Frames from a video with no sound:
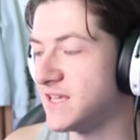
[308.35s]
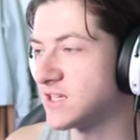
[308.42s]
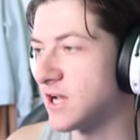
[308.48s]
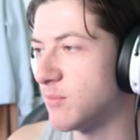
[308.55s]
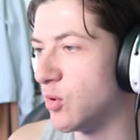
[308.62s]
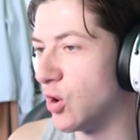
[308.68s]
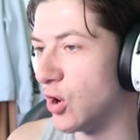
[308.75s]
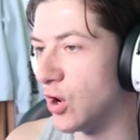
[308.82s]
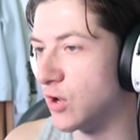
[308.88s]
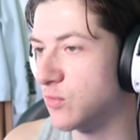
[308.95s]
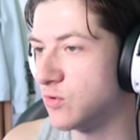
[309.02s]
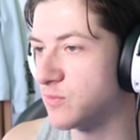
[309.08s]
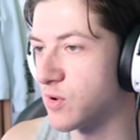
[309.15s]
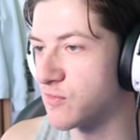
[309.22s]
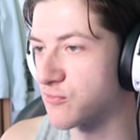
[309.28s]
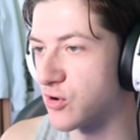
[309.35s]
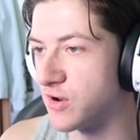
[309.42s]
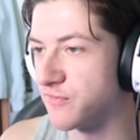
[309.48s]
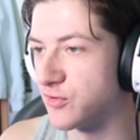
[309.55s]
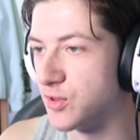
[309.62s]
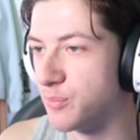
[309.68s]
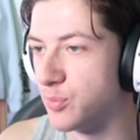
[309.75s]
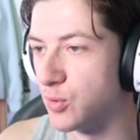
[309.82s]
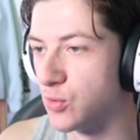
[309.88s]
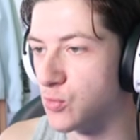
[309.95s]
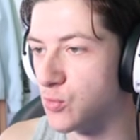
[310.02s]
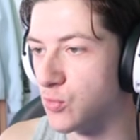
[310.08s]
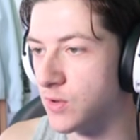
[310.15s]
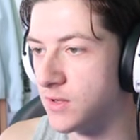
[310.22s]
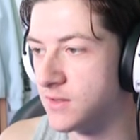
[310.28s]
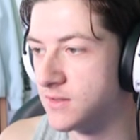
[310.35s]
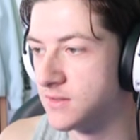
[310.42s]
Come on. We were both running for the ball.